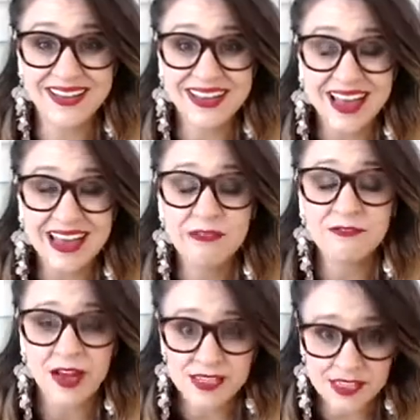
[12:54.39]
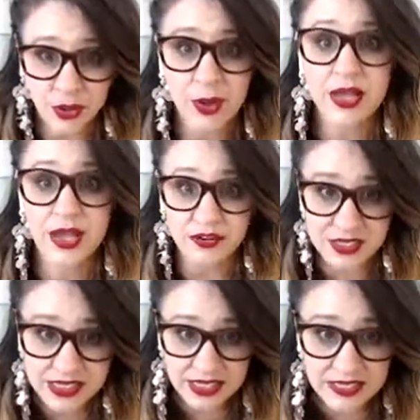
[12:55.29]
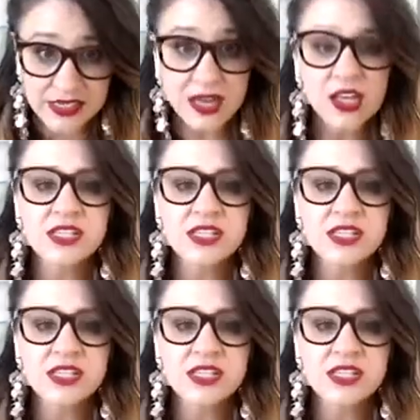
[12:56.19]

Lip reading: okay? Far slower, guaranteed.